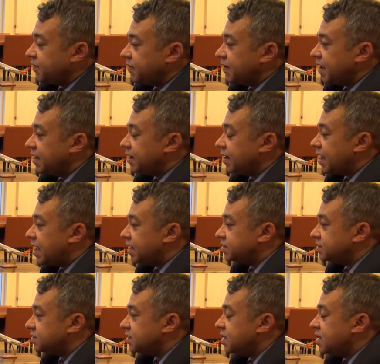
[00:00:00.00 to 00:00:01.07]
the
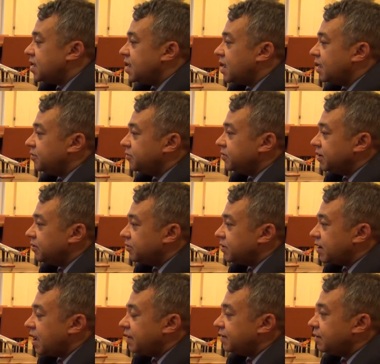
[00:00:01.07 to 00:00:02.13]
Netherlands, and on the
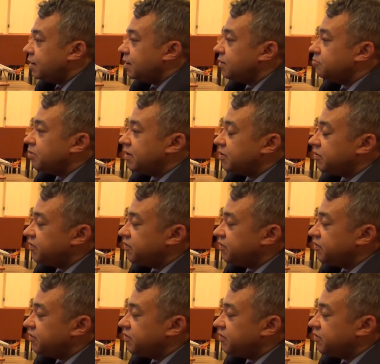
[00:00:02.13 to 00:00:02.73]
other hand, the Grand